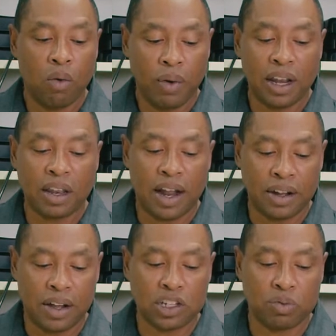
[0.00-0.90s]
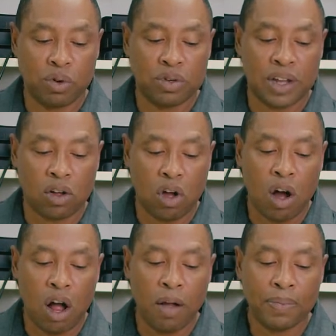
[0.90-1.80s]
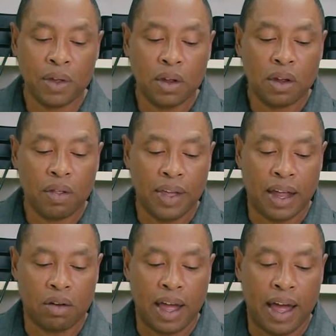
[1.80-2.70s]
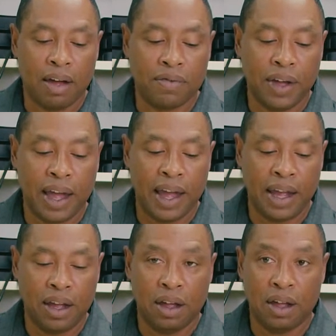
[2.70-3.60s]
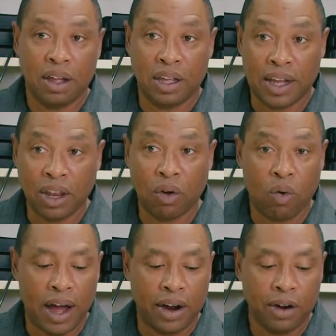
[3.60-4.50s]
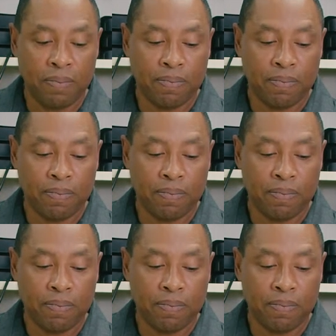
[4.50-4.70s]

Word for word: We get a lot of customers that call that'll have a yellow wire